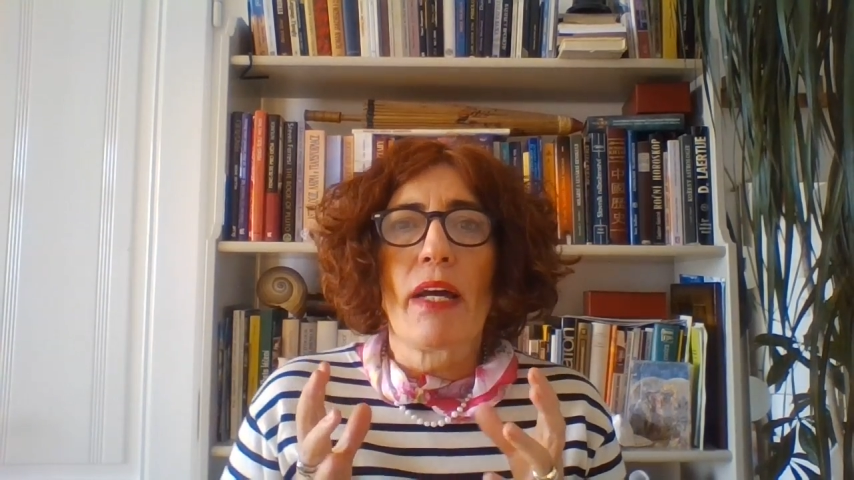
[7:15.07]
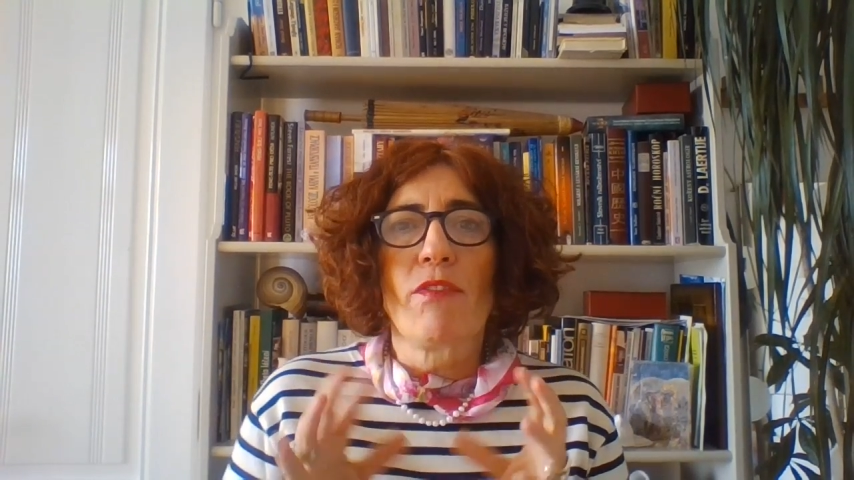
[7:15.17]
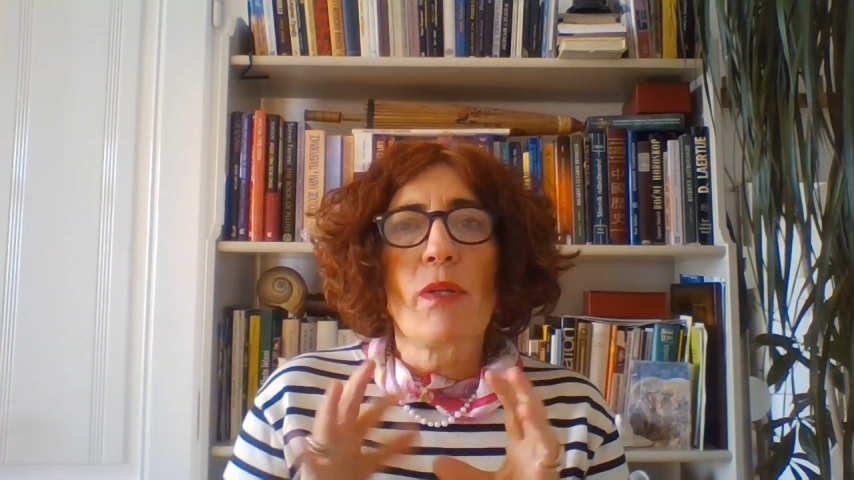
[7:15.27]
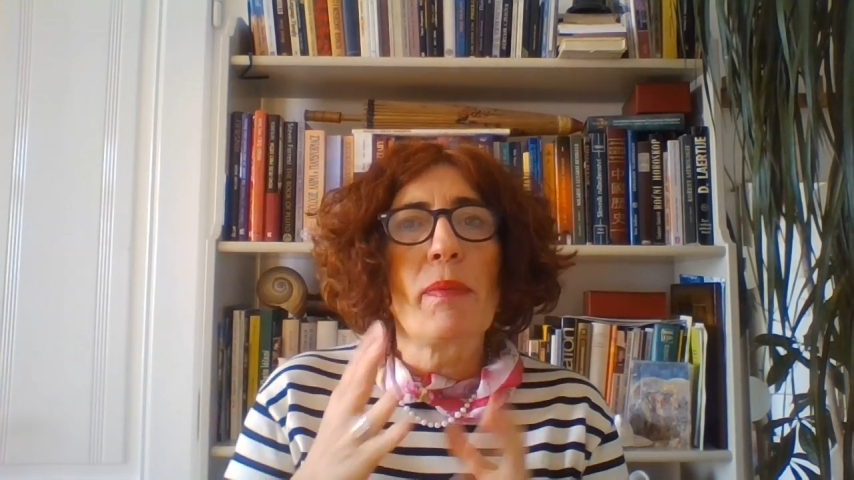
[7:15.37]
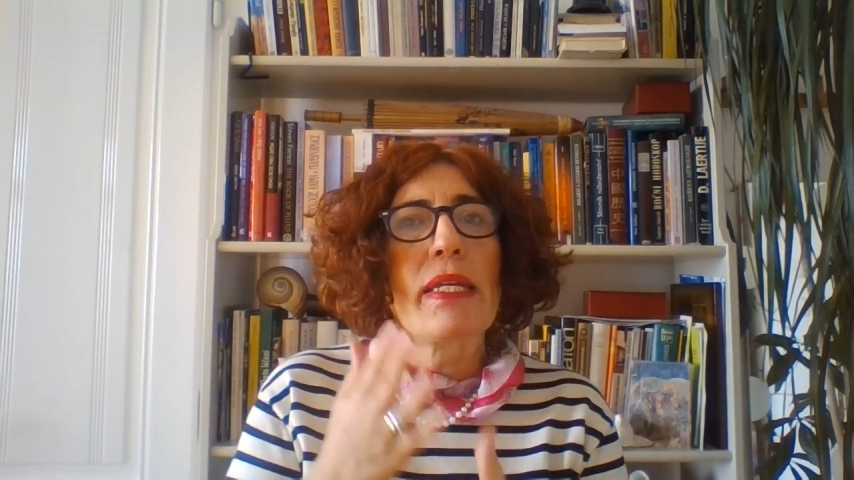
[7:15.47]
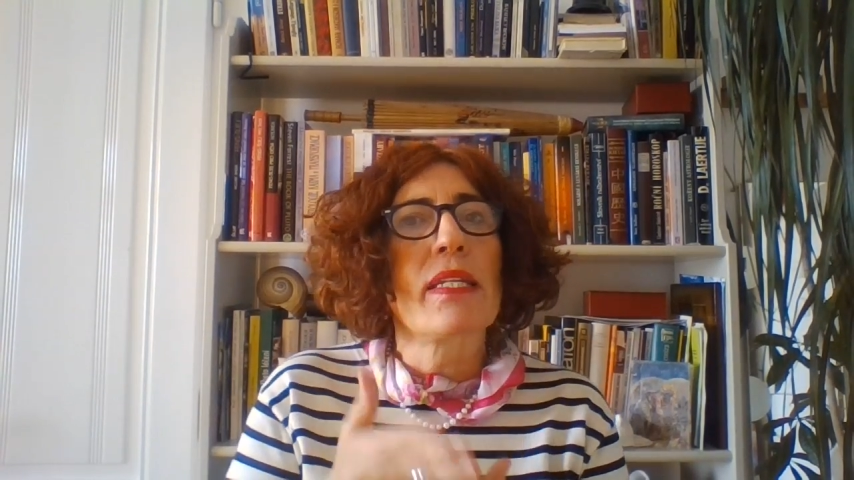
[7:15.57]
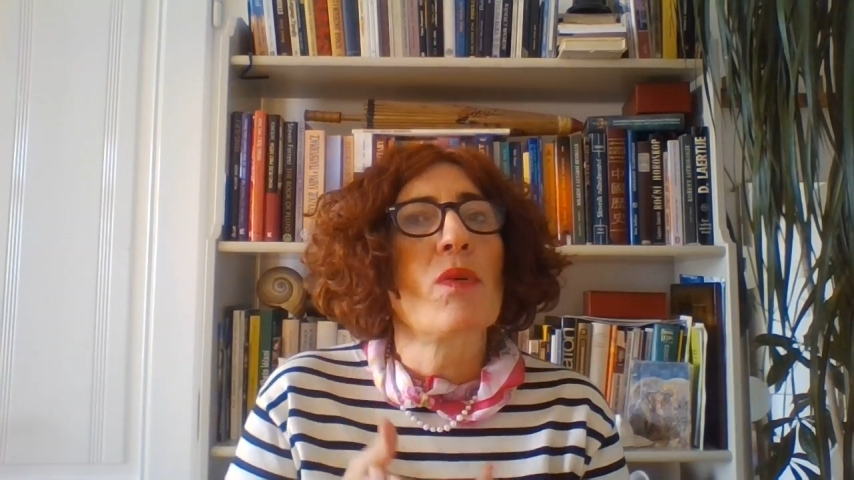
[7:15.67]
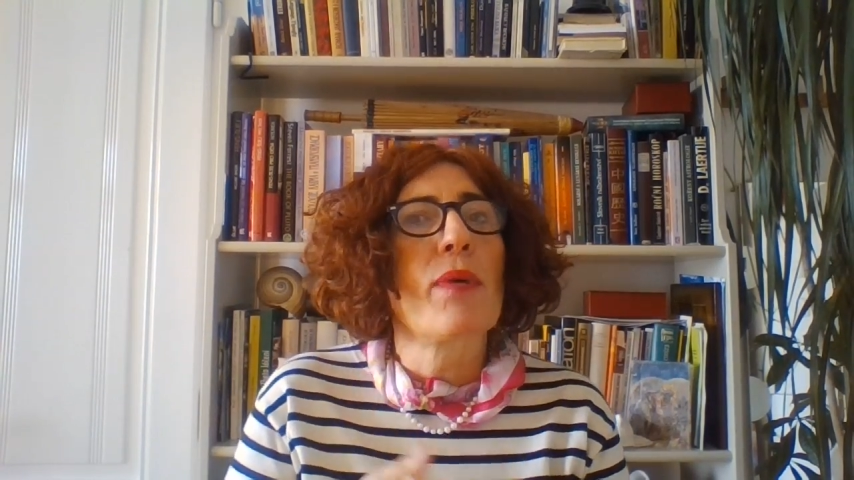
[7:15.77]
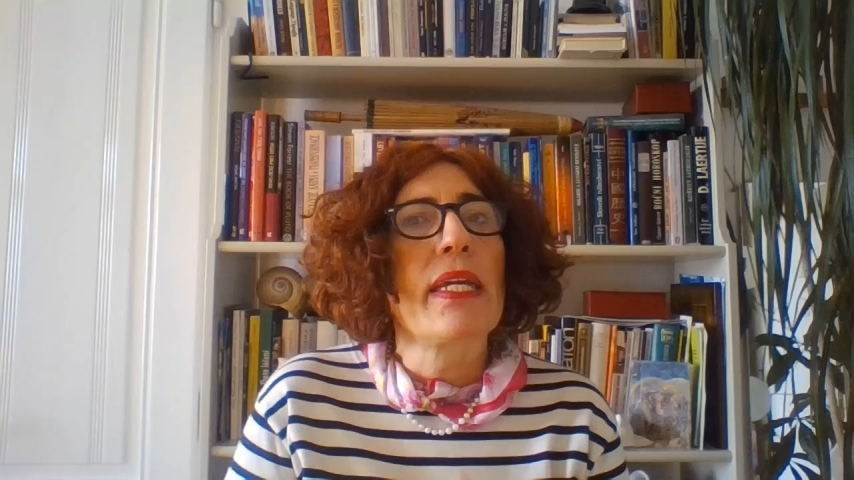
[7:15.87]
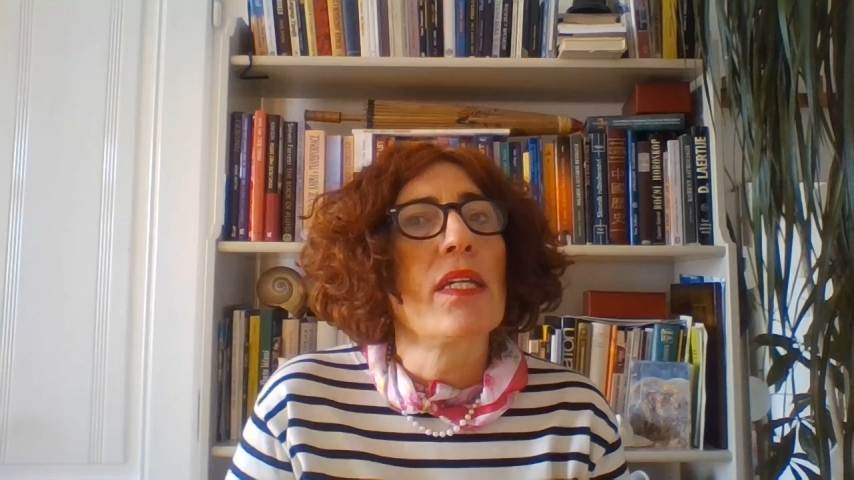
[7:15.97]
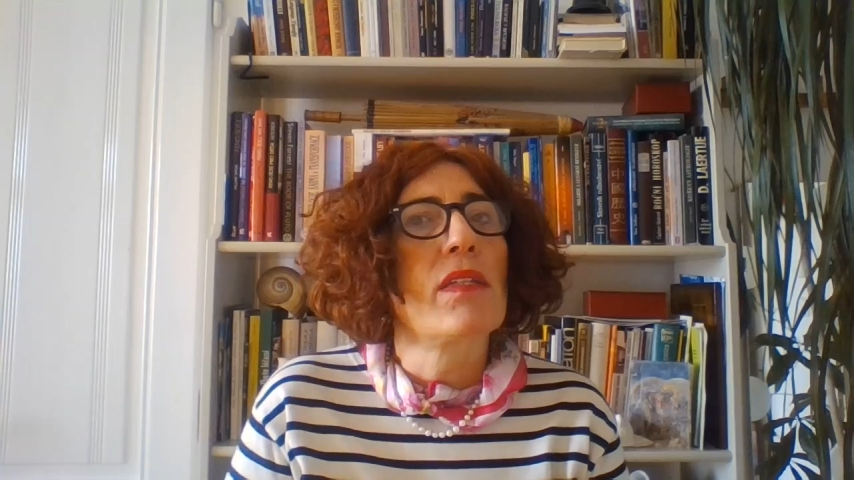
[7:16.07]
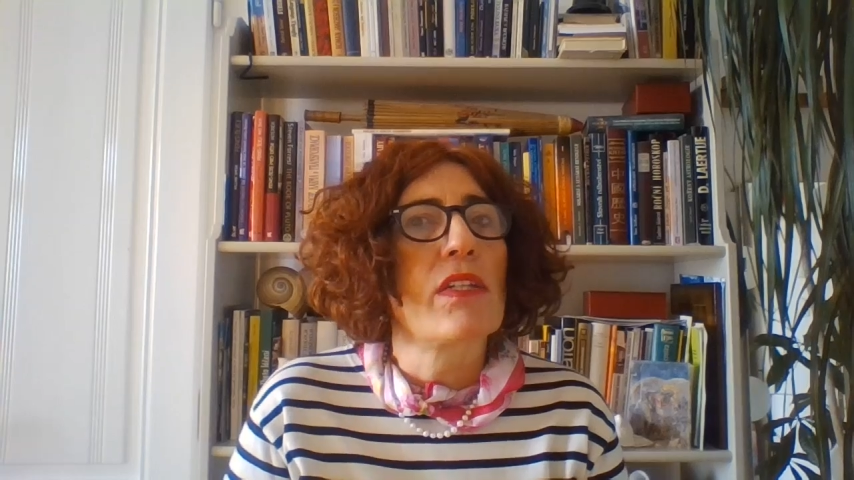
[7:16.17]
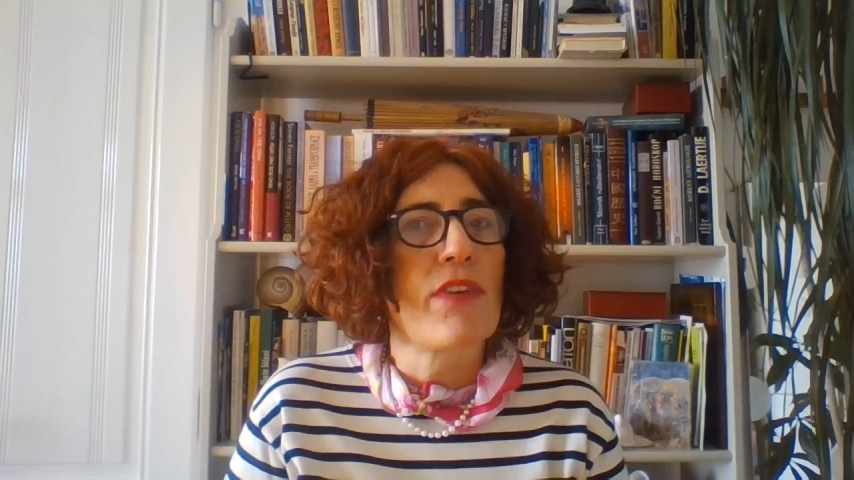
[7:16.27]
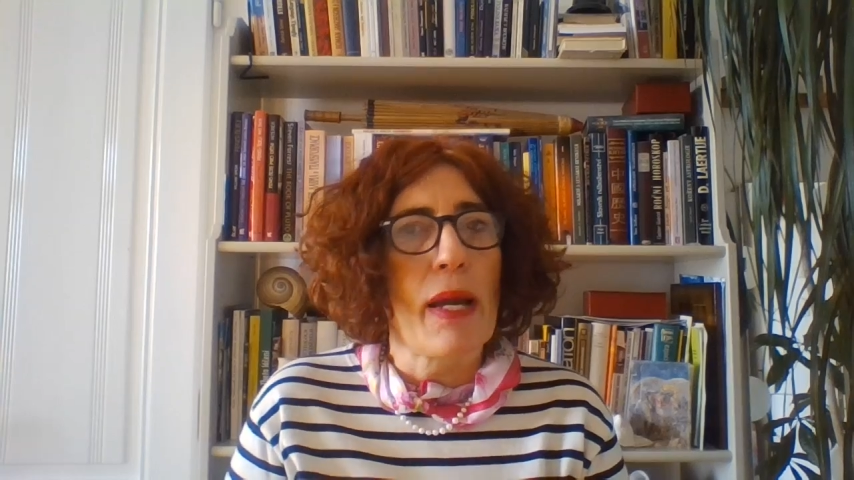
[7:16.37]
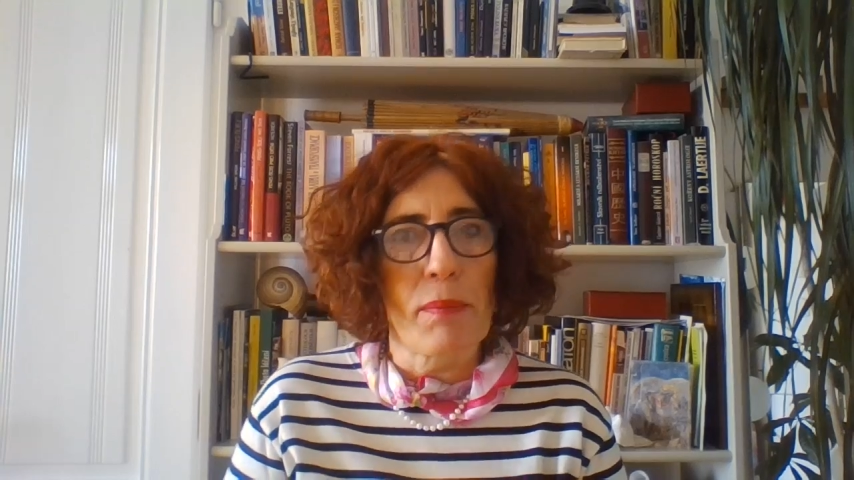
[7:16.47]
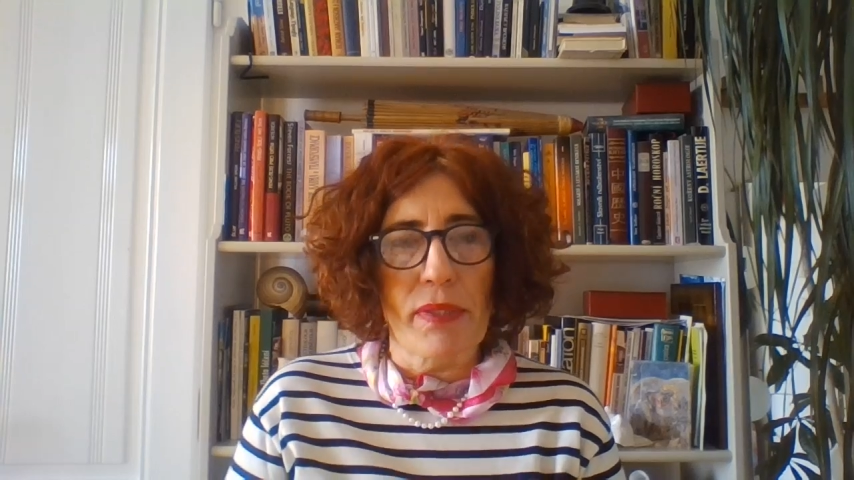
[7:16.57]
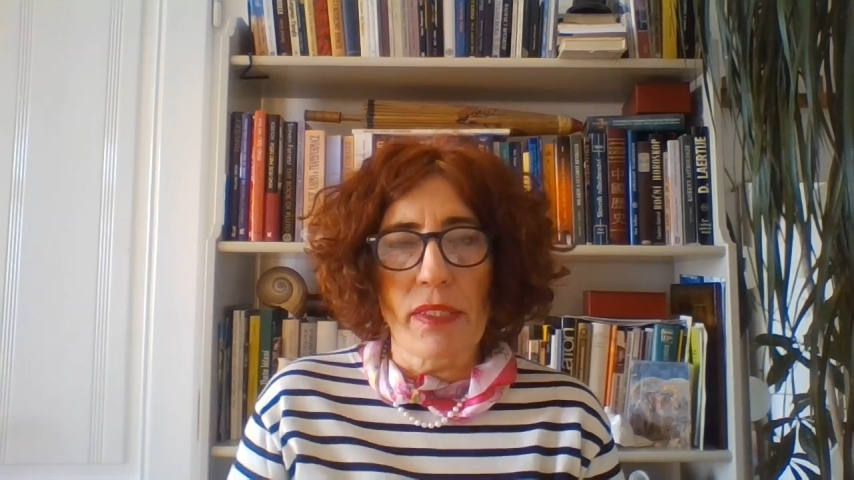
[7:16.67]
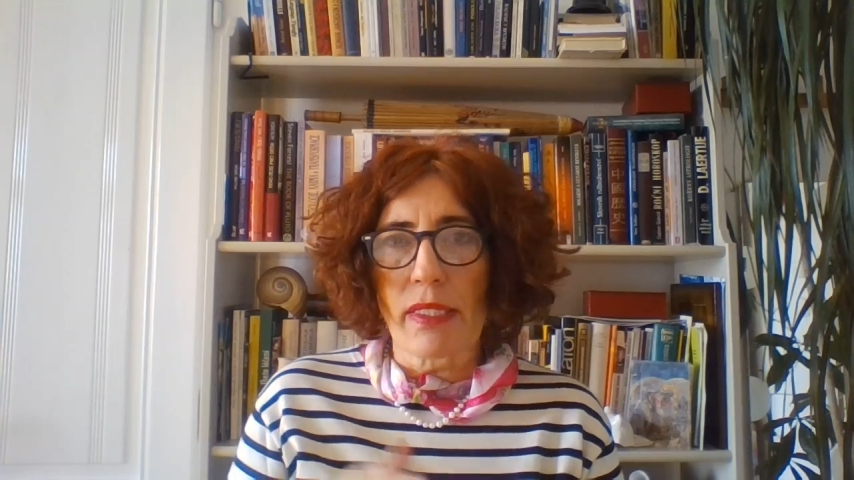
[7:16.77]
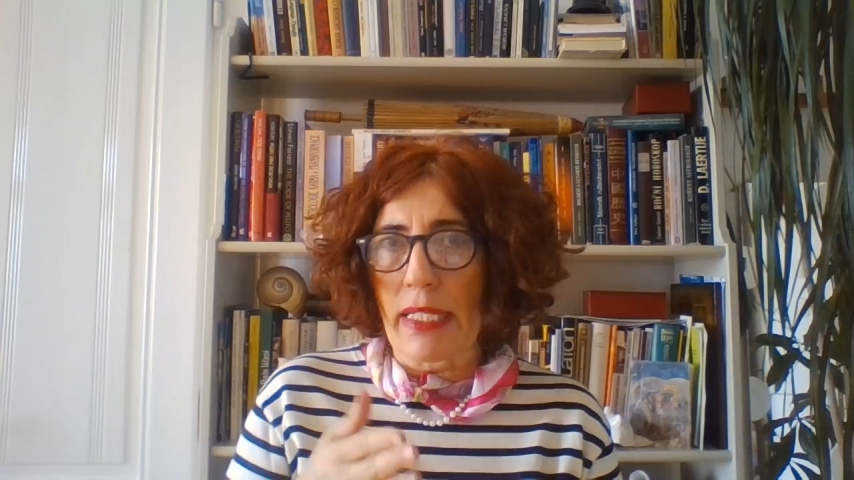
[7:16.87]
will be in a way interrupted